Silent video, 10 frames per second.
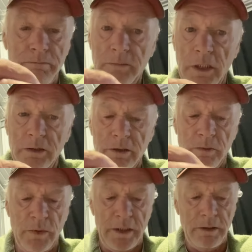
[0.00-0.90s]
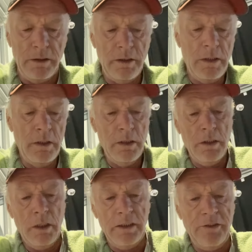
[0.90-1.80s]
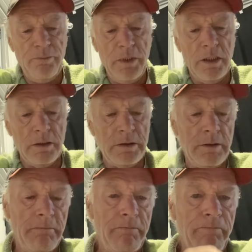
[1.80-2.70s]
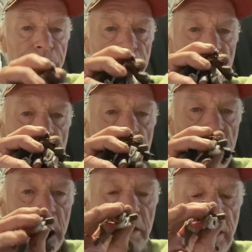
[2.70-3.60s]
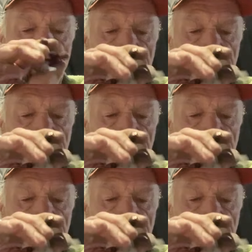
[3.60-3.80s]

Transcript: not sure when, on these plugs. Another